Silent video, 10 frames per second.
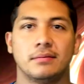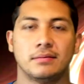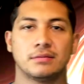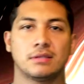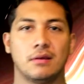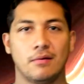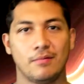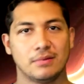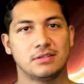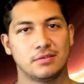So
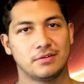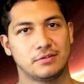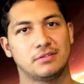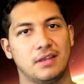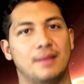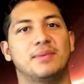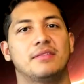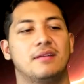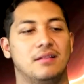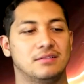once you understand
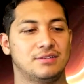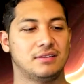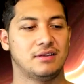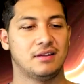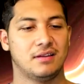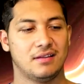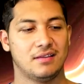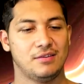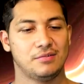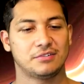mythology,
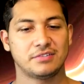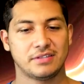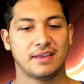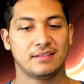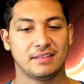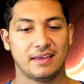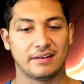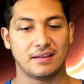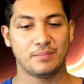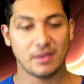you understand that
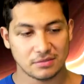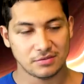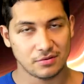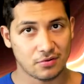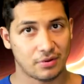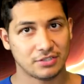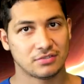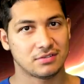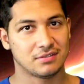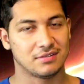it makes you
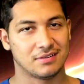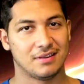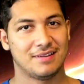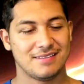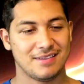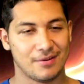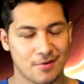question your